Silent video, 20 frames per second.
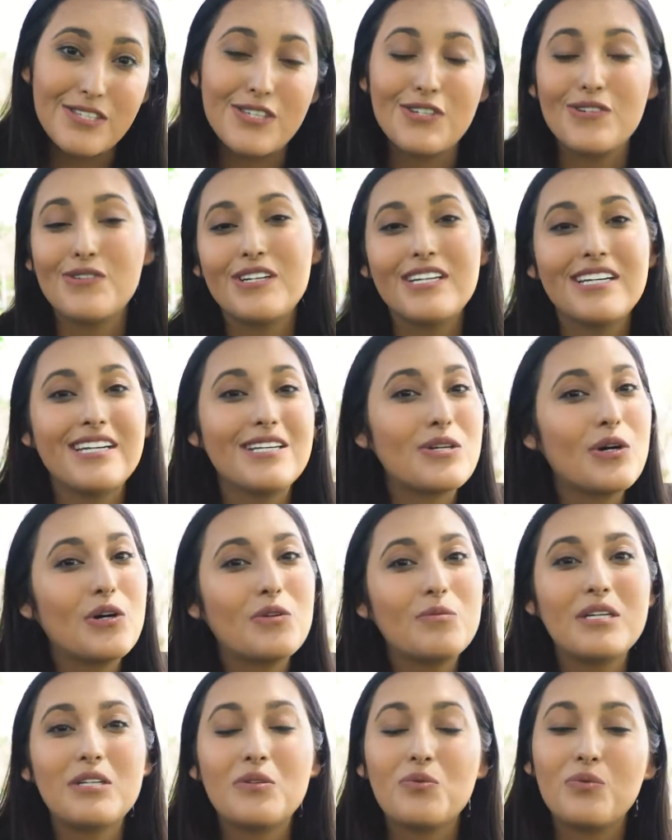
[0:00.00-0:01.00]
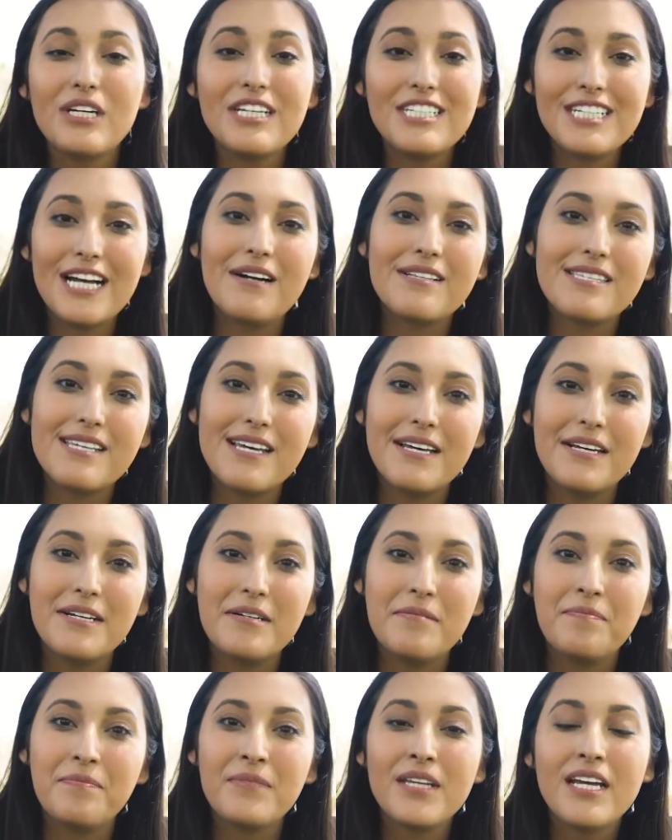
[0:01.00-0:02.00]
soon, and he told me to reach out to
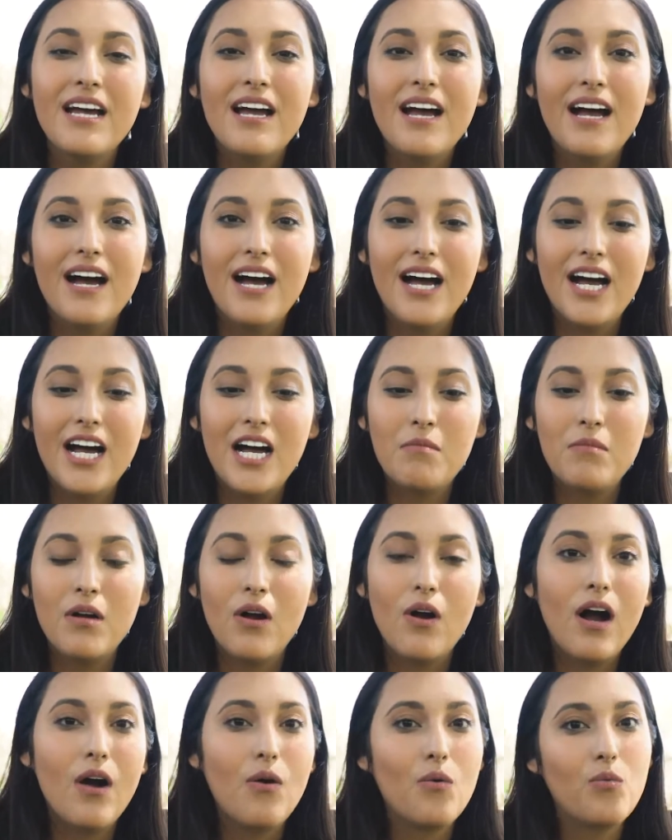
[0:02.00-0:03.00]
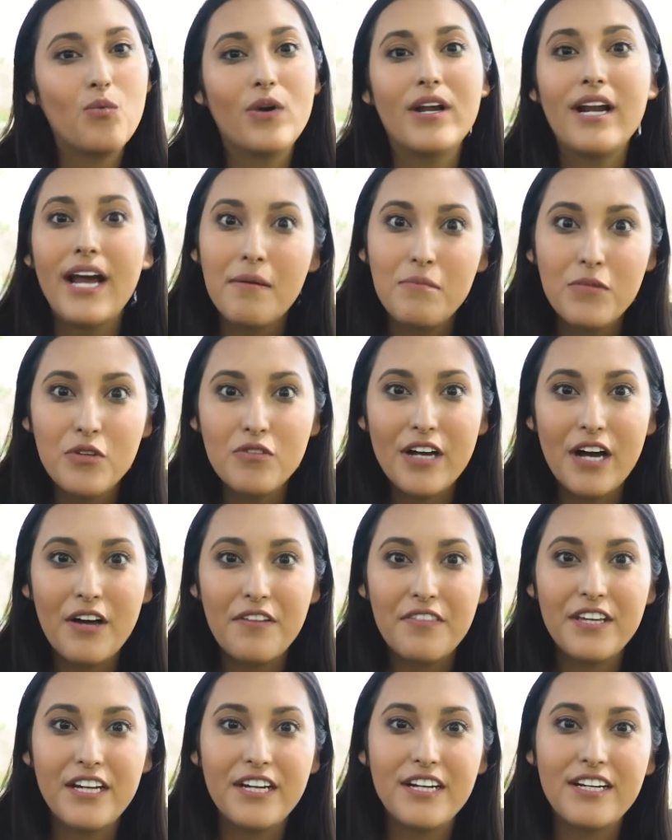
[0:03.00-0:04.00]
him when I move
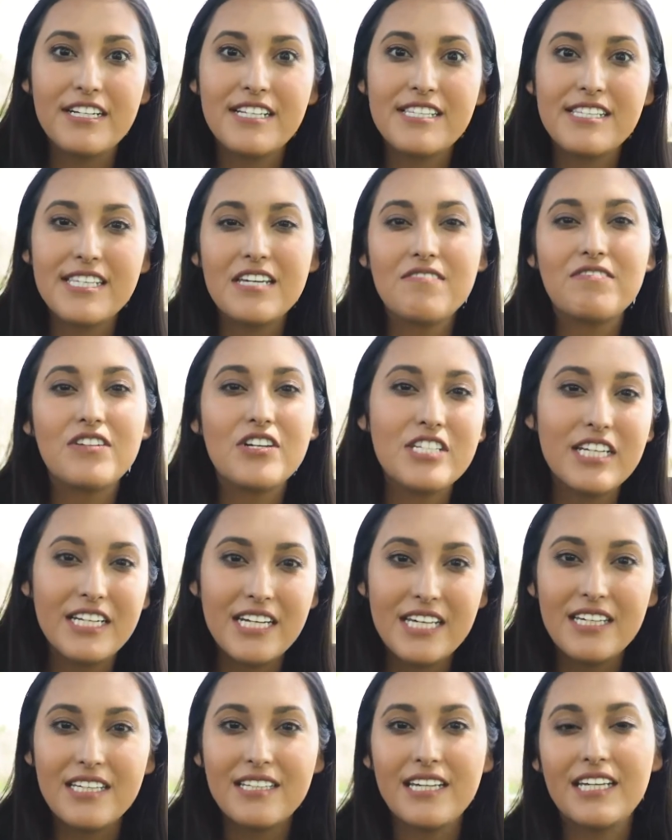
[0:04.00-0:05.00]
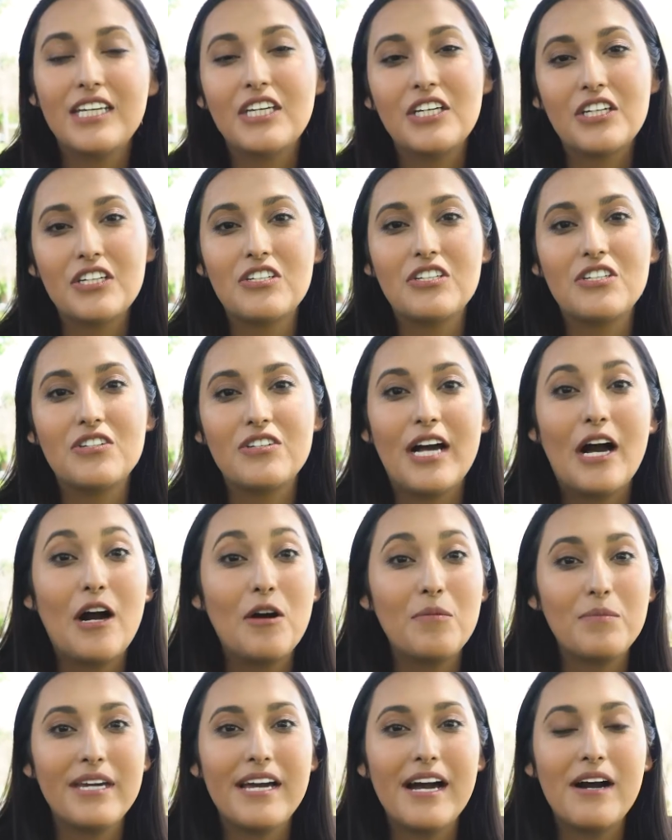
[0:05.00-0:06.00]
out there to see if there's anything that he could do to
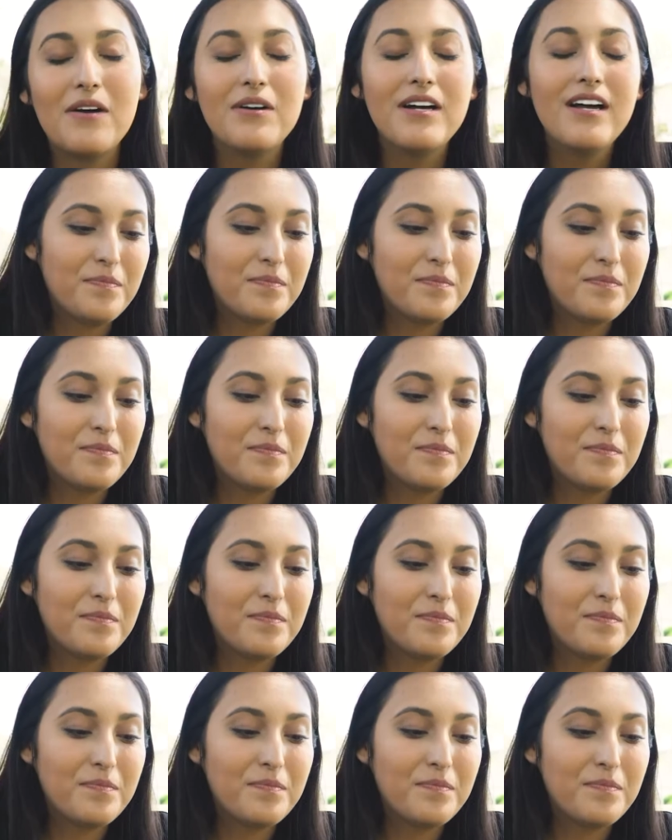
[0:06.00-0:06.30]
help me out.